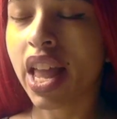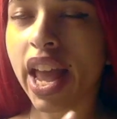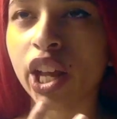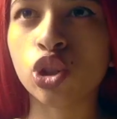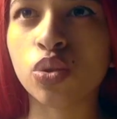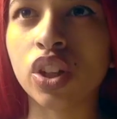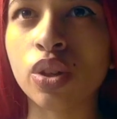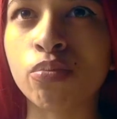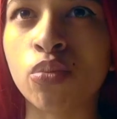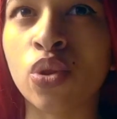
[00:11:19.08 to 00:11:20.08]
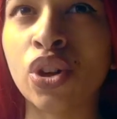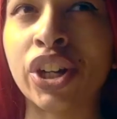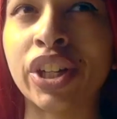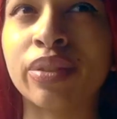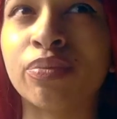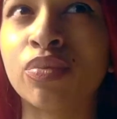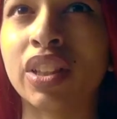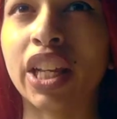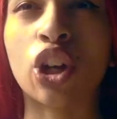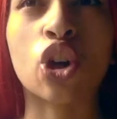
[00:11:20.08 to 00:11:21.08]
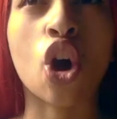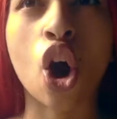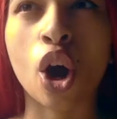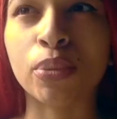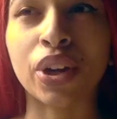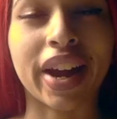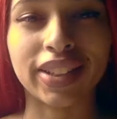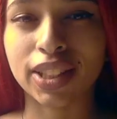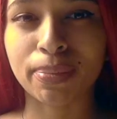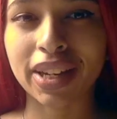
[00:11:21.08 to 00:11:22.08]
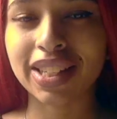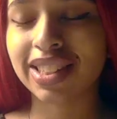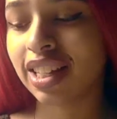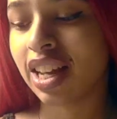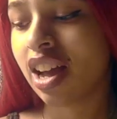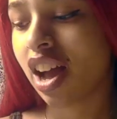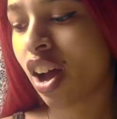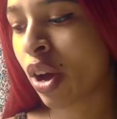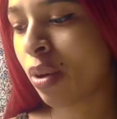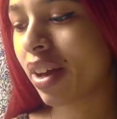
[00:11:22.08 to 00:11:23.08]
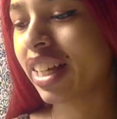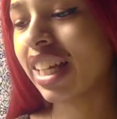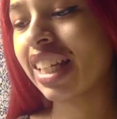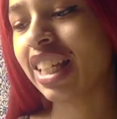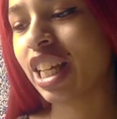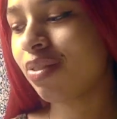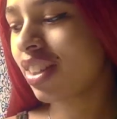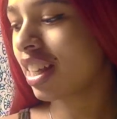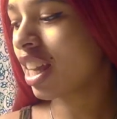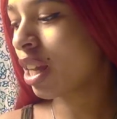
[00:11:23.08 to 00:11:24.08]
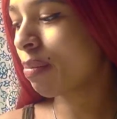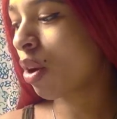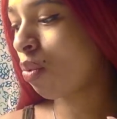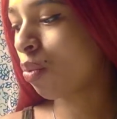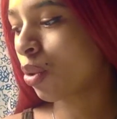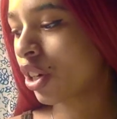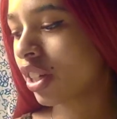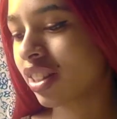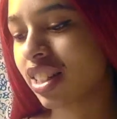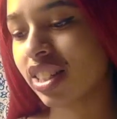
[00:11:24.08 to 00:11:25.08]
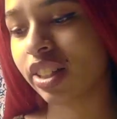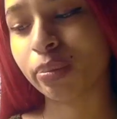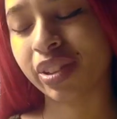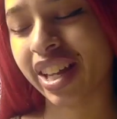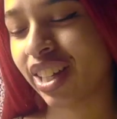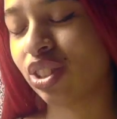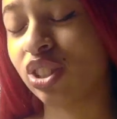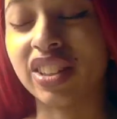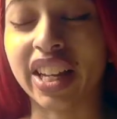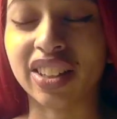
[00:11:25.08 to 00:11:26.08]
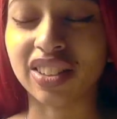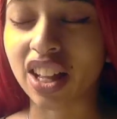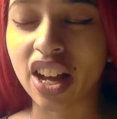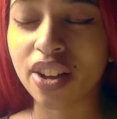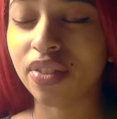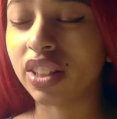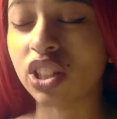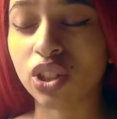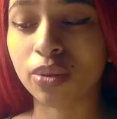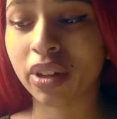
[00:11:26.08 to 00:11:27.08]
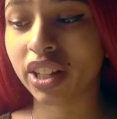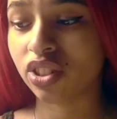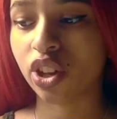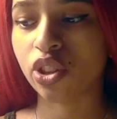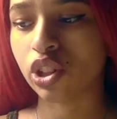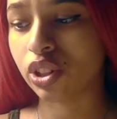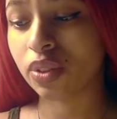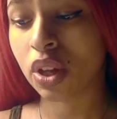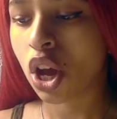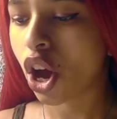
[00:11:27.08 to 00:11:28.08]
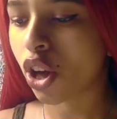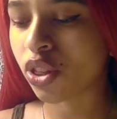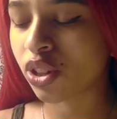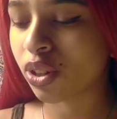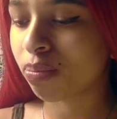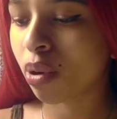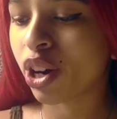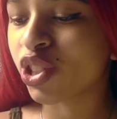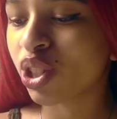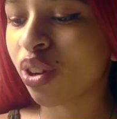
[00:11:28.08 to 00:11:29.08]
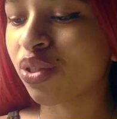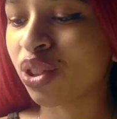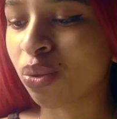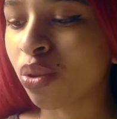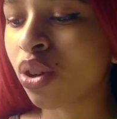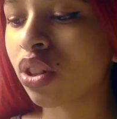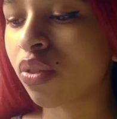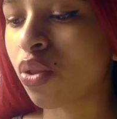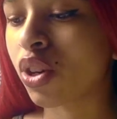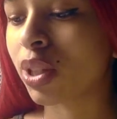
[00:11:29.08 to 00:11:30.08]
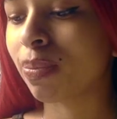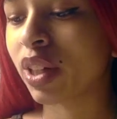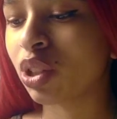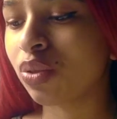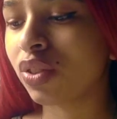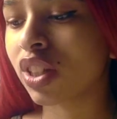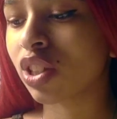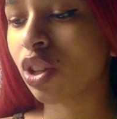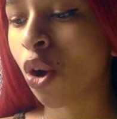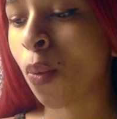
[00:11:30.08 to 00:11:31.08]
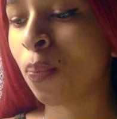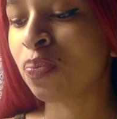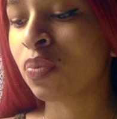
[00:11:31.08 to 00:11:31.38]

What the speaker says: entering a more like a calmer headspace. Again, I keep thinking about work. This can apply to like love, and this could apply to other parts of your world, of course. But I do feel as though